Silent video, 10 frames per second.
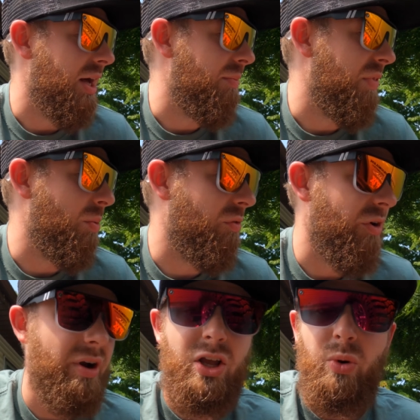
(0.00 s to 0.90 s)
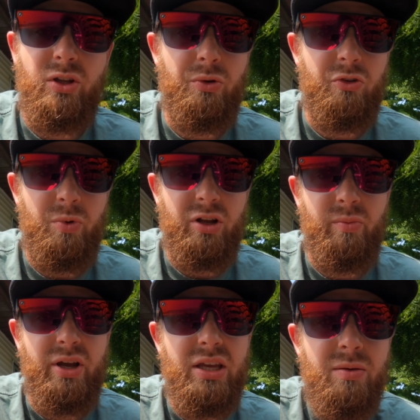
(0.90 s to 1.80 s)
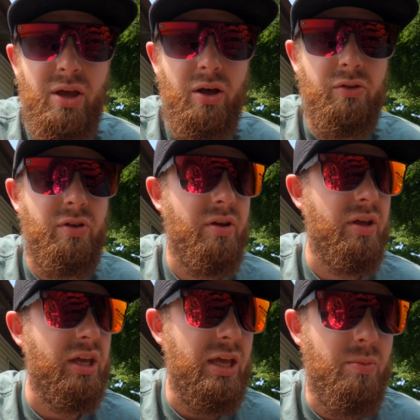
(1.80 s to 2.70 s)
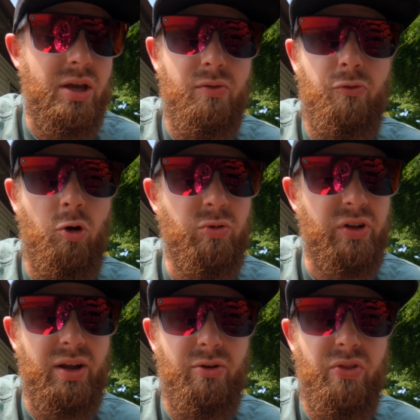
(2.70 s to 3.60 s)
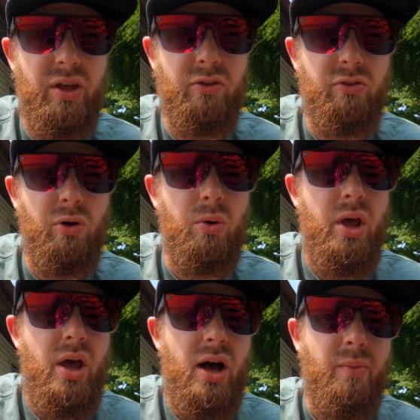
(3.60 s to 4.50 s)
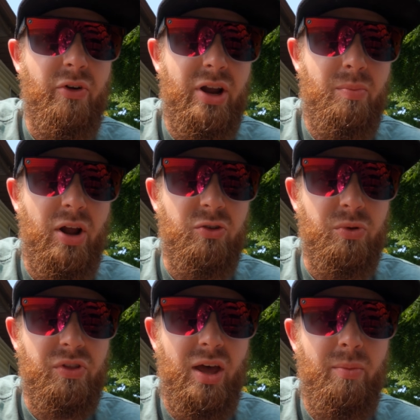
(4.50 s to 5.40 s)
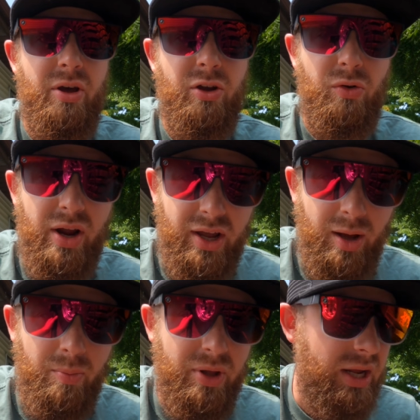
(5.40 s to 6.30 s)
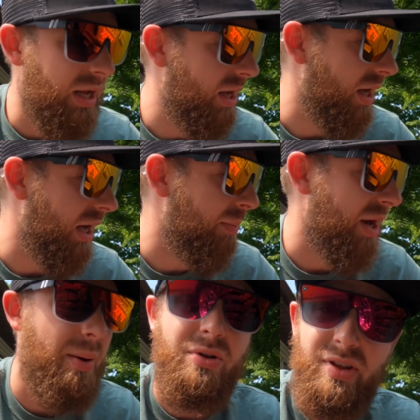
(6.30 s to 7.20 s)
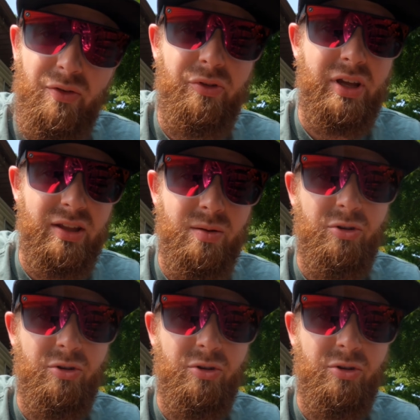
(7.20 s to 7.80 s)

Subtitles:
They were very quick to respond to my emails, keep me informed on everything, so I'm very impressed with them. Great company, and I would definitely give them a